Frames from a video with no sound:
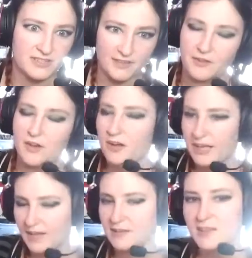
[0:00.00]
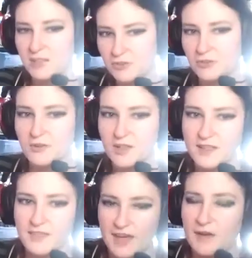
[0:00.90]
I thought, okay, cool,
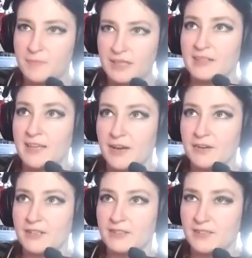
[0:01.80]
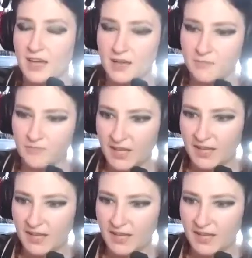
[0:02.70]
that would be hilarious. I